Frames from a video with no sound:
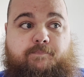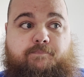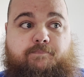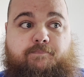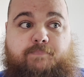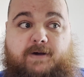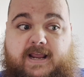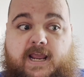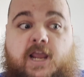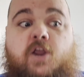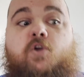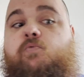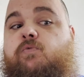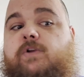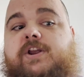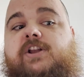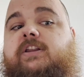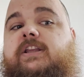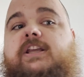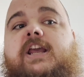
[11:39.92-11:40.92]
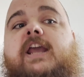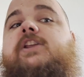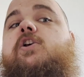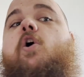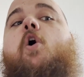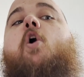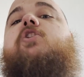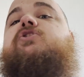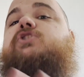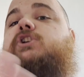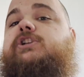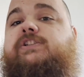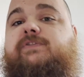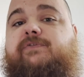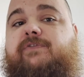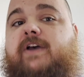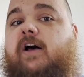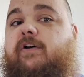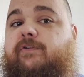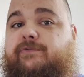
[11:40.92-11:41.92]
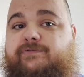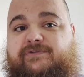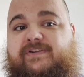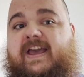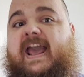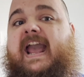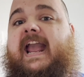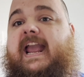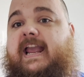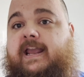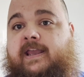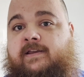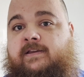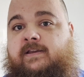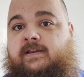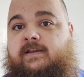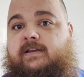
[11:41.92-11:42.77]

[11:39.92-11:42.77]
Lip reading: But it all just felt vague.